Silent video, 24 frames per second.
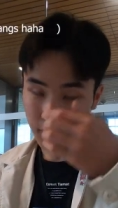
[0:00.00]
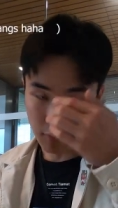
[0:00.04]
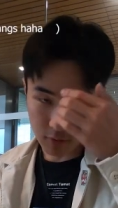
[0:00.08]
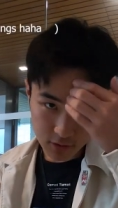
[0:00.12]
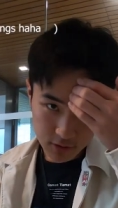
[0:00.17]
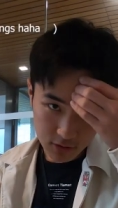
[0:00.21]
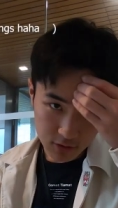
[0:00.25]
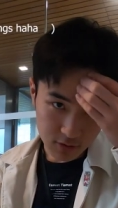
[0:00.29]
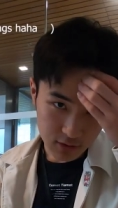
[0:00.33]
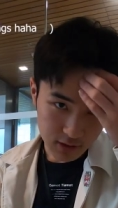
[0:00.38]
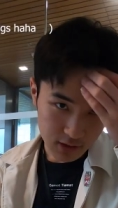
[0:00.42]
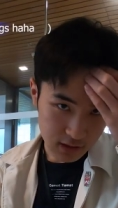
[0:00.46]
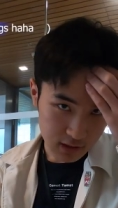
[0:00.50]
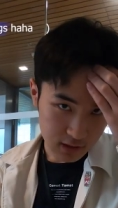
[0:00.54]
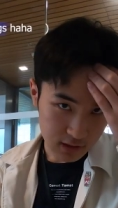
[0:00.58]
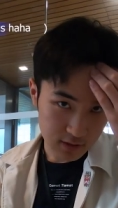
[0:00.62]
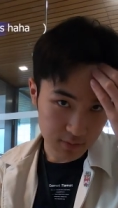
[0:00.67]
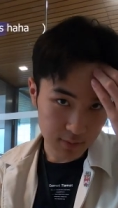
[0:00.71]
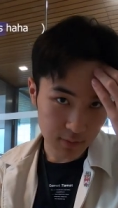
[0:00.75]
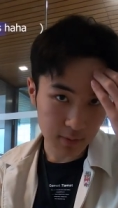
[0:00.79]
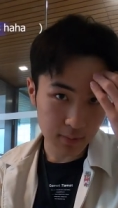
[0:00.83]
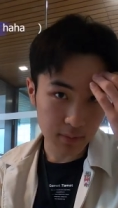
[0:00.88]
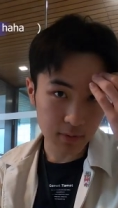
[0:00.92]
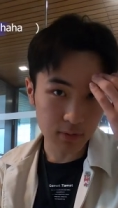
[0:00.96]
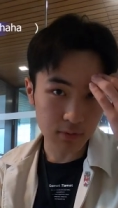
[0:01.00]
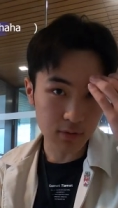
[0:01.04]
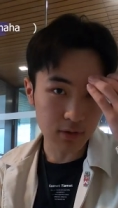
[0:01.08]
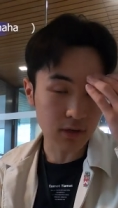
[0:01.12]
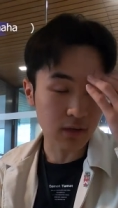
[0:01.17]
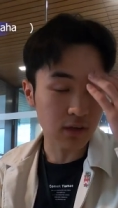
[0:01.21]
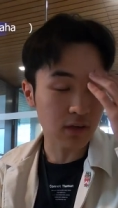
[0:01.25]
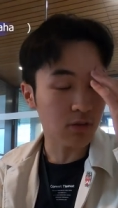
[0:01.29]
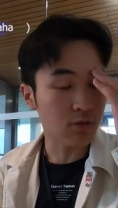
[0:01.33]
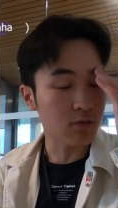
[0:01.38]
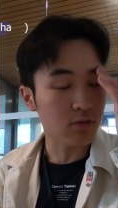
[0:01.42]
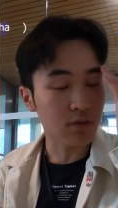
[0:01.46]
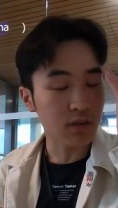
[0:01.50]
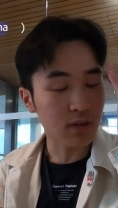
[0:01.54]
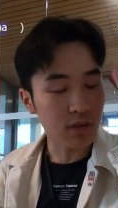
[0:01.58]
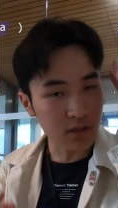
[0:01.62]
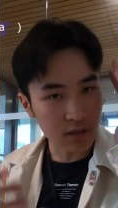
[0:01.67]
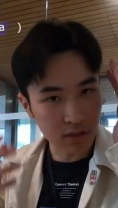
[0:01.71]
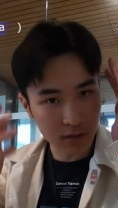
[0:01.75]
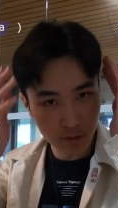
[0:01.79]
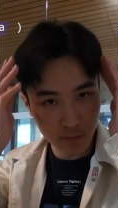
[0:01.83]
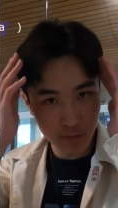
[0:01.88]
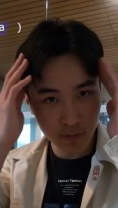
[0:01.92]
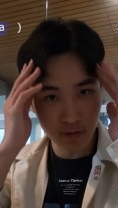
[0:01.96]
I'm also trying to experiment with a new,
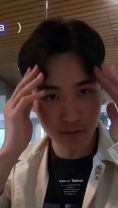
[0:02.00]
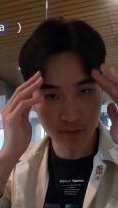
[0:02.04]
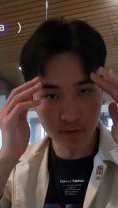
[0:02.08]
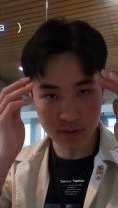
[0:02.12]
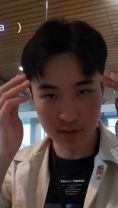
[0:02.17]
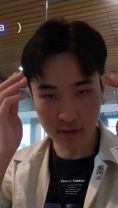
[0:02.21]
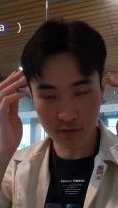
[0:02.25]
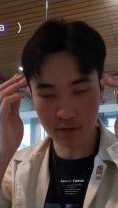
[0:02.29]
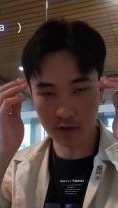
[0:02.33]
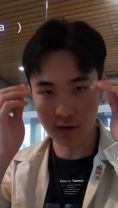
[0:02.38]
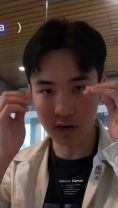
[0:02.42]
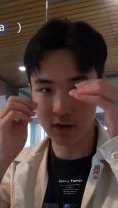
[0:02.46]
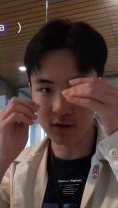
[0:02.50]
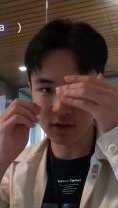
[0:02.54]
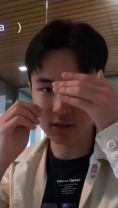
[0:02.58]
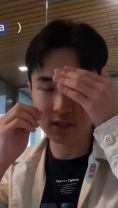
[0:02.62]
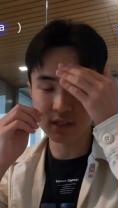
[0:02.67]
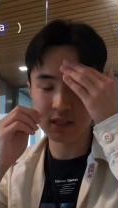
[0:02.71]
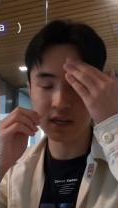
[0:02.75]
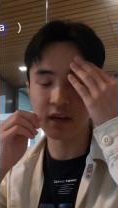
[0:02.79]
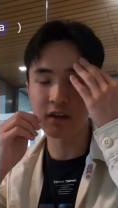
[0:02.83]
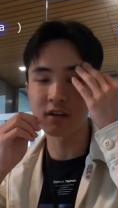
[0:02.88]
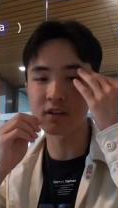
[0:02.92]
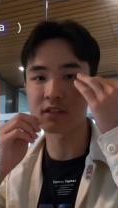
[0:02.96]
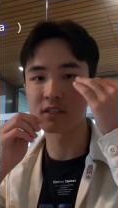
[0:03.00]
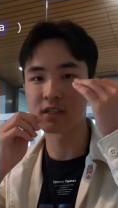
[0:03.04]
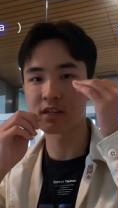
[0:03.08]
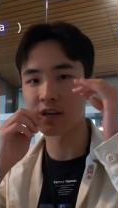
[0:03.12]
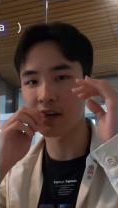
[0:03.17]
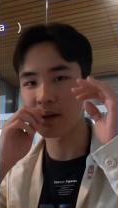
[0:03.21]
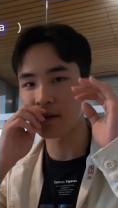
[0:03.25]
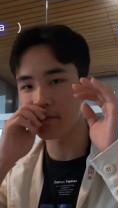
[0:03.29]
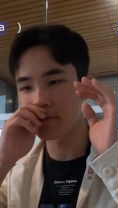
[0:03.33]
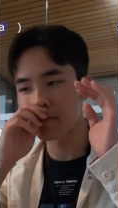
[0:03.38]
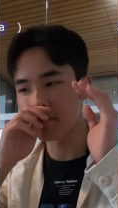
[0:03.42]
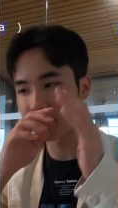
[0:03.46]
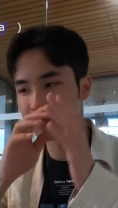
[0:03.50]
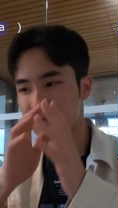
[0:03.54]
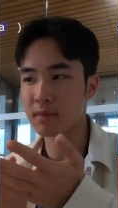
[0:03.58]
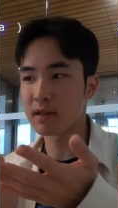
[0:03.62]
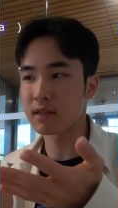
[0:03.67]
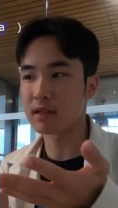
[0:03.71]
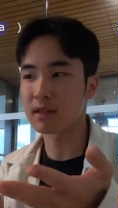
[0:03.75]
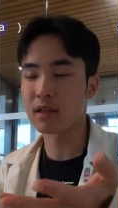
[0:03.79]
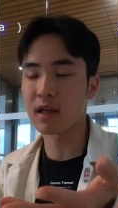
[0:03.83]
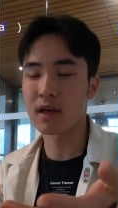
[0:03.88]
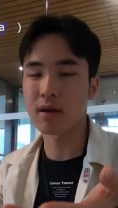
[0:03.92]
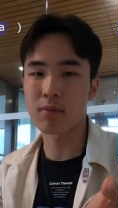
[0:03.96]
a little bit of a different hairstyle today. I'm
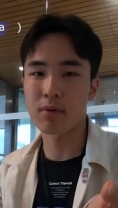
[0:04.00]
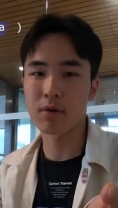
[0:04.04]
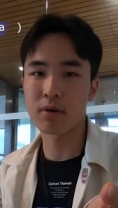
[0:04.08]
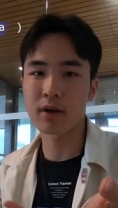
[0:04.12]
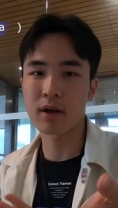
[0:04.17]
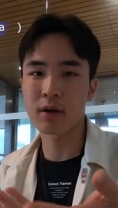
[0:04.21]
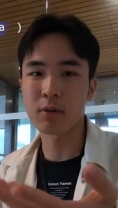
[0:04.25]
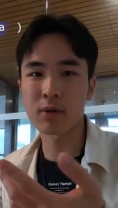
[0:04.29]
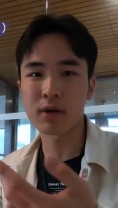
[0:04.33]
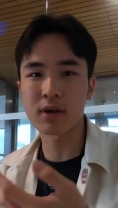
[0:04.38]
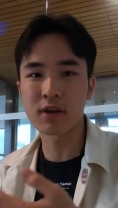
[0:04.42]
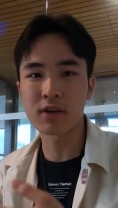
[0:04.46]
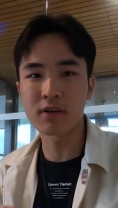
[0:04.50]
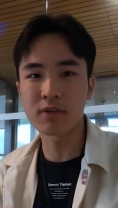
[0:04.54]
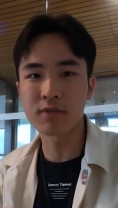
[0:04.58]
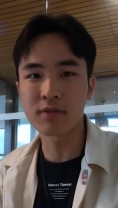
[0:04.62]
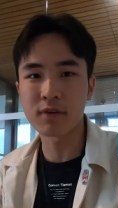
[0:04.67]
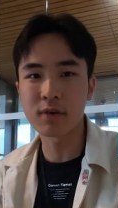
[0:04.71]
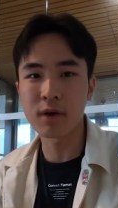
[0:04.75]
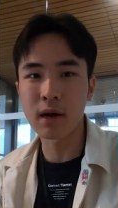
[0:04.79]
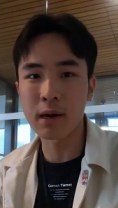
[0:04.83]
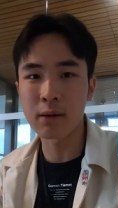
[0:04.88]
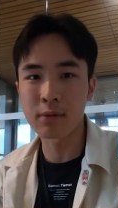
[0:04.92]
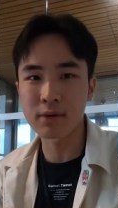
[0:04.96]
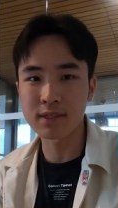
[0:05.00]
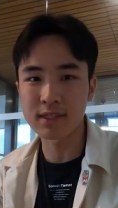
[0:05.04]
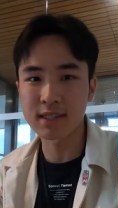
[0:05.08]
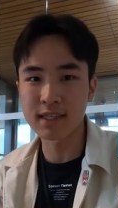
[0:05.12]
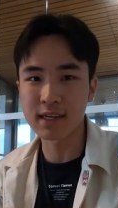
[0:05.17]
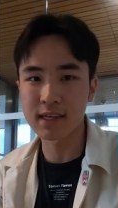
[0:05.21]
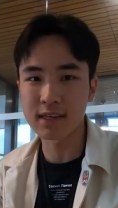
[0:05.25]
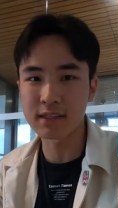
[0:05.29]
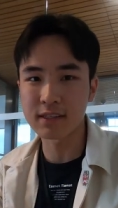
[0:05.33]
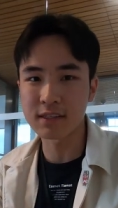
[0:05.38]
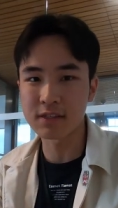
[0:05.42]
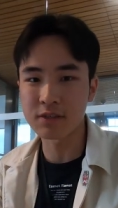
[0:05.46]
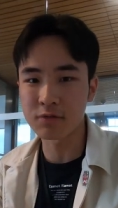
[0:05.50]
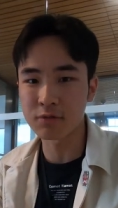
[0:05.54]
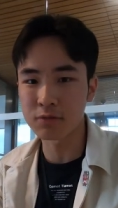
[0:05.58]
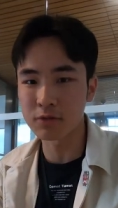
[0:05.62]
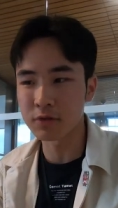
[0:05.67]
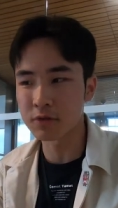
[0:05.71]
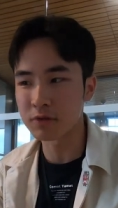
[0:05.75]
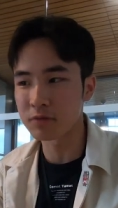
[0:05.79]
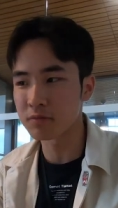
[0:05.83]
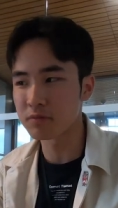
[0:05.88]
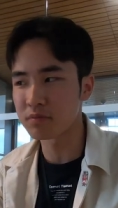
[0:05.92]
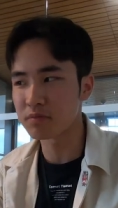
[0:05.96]
at the library, I waited a few hours to get this
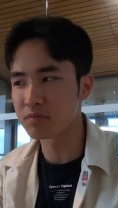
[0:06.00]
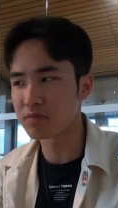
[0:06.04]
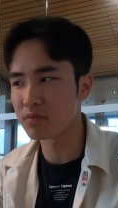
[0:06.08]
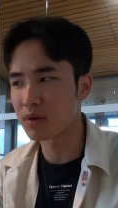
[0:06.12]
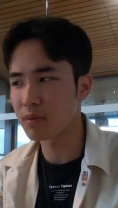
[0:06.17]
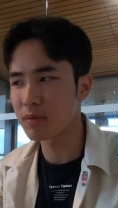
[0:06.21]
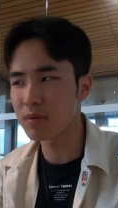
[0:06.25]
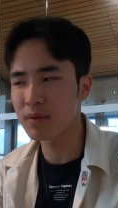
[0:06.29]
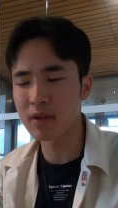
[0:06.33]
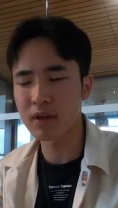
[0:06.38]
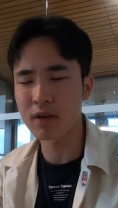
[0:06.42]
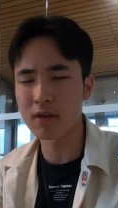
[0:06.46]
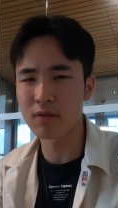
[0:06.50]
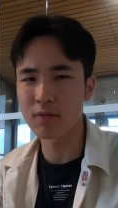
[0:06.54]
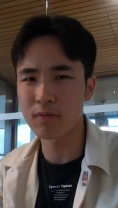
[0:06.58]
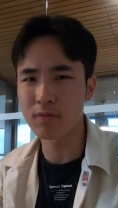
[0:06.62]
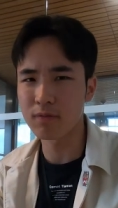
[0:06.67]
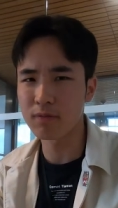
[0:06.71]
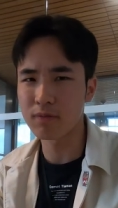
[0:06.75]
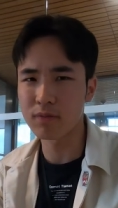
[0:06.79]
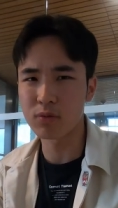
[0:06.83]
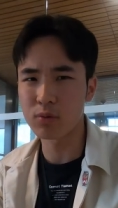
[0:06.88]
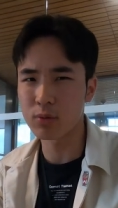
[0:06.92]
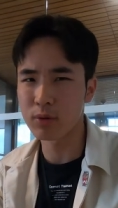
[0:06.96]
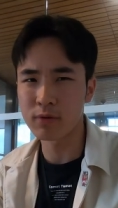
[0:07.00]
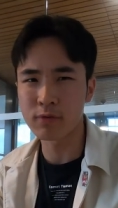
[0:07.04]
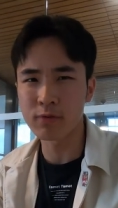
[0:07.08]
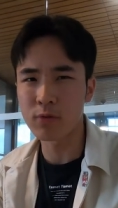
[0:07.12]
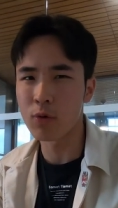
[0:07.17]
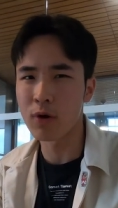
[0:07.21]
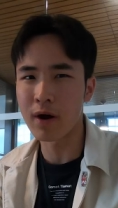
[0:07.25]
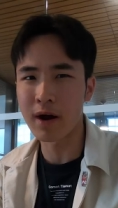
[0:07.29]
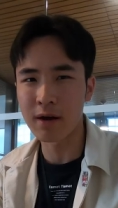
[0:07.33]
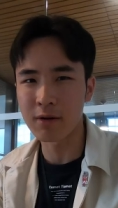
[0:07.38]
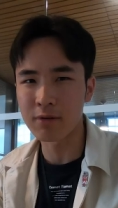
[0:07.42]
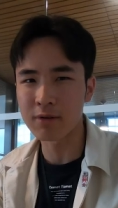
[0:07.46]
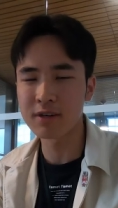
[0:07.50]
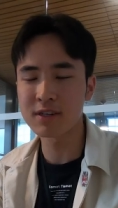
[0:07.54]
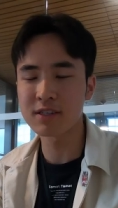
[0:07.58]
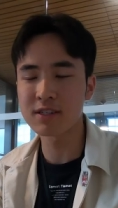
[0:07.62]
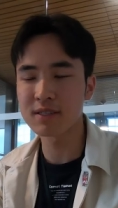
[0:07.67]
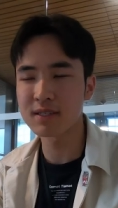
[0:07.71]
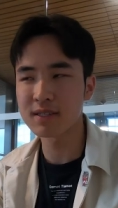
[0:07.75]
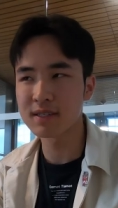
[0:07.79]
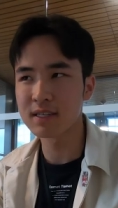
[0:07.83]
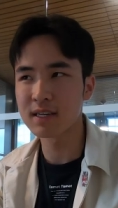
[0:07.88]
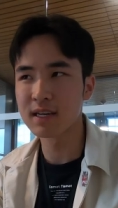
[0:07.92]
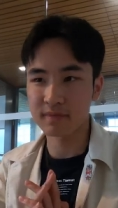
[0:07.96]
room, probably like three, four
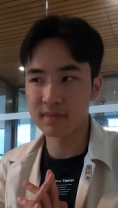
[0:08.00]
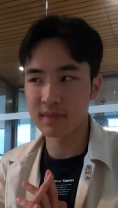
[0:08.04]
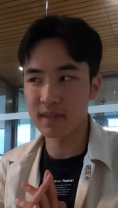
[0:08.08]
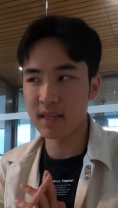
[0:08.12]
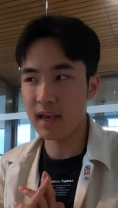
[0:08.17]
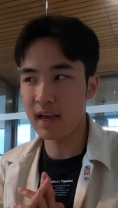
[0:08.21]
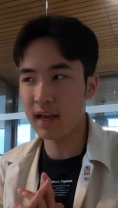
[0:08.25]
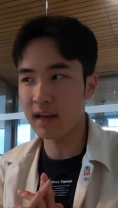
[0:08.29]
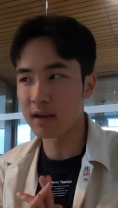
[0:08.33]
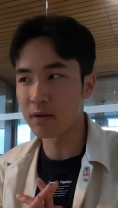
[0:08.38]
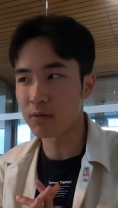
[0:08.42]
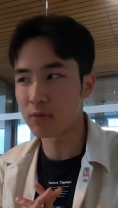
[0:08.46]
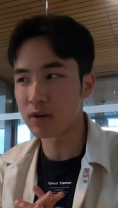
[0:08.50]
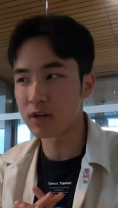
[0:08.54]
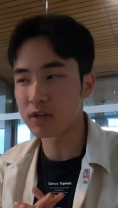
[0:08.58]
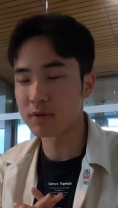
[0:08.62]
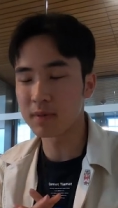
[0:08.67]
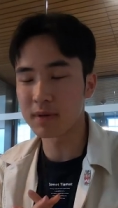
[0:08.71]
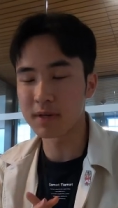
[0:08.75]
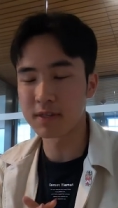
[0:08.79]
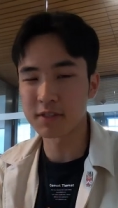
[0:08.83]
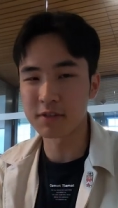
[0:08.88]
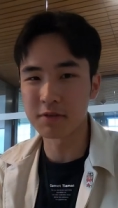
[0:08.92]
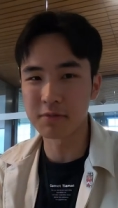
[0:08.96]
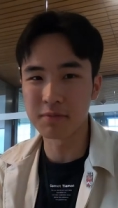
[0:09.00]
hours. Yeah, I walked by